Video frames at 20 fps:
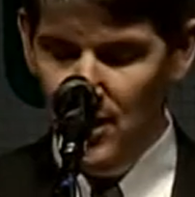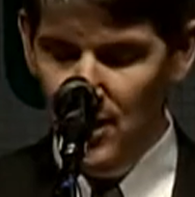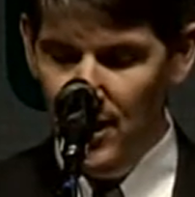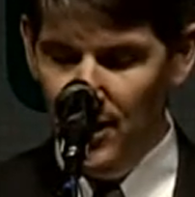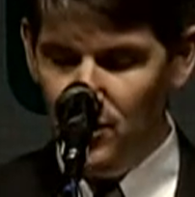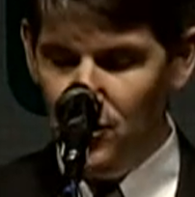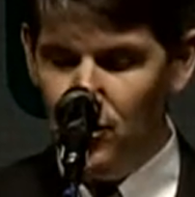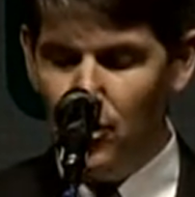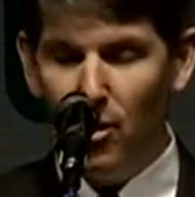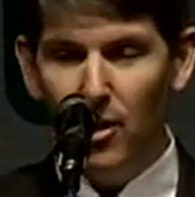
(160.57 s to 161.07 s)

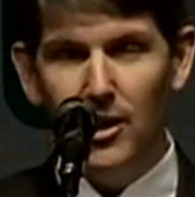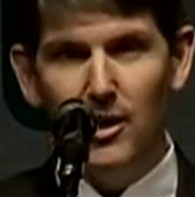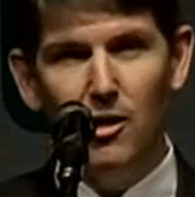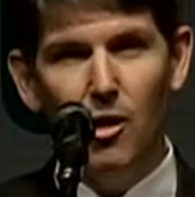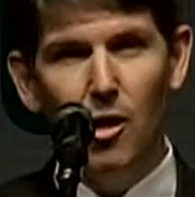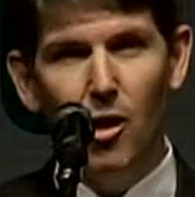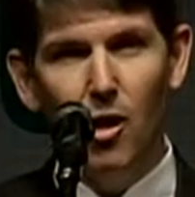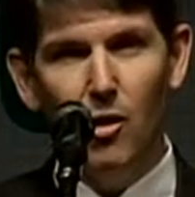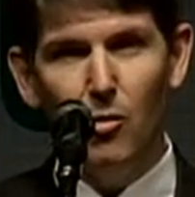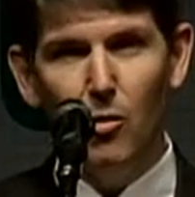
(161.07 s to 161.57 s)
and starting the
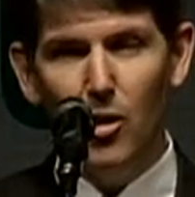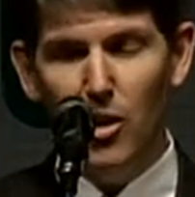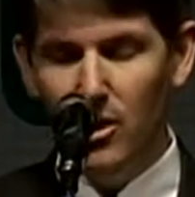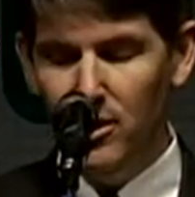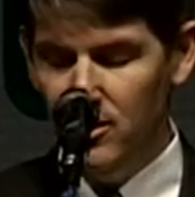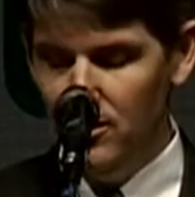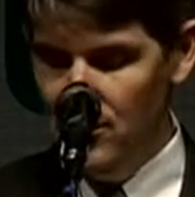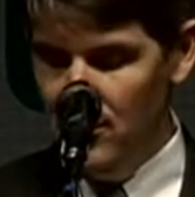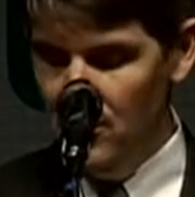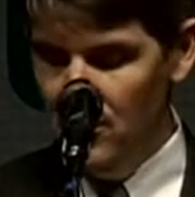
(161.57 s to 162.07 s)
hard
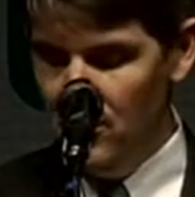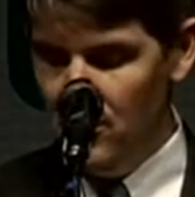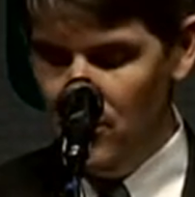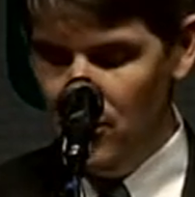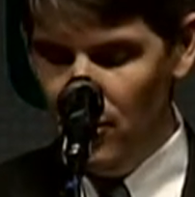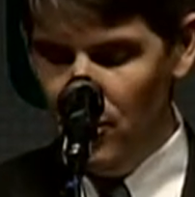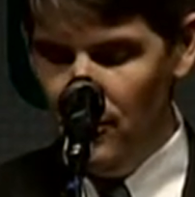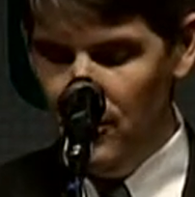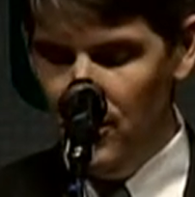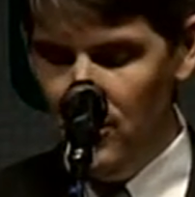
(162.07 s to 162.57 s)
work to
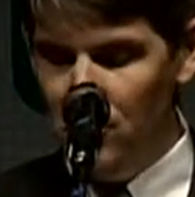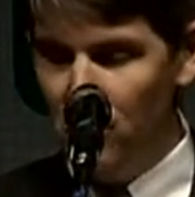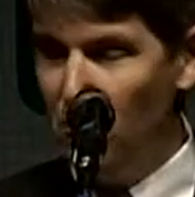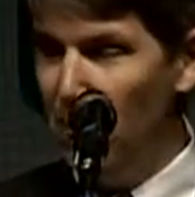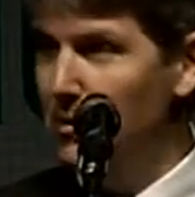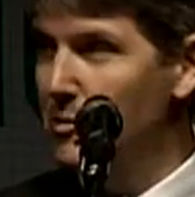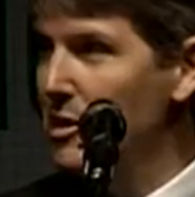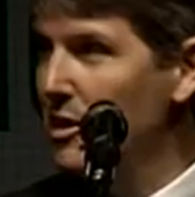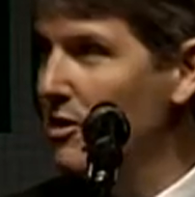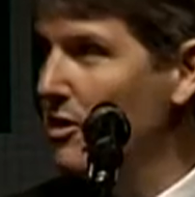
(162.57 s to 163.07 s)
turn these
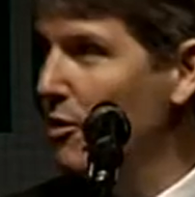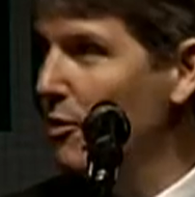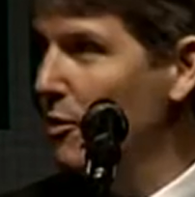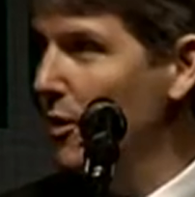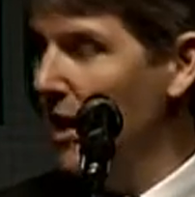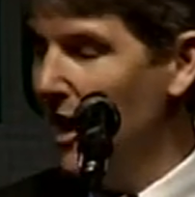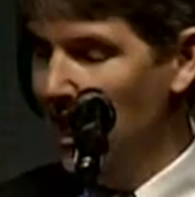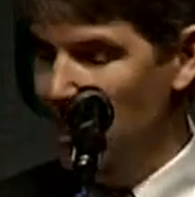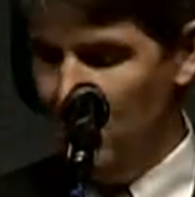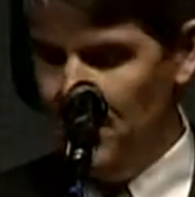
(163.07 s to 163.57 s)
dreams into a
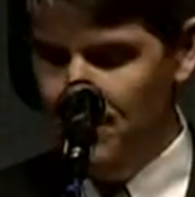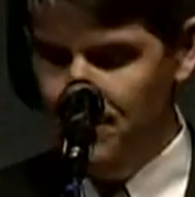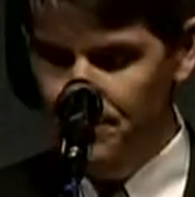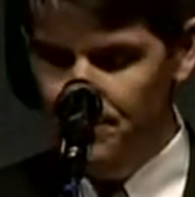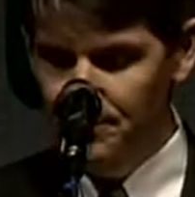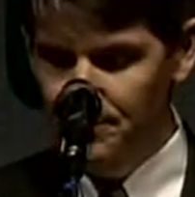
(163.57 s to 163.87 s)
reality.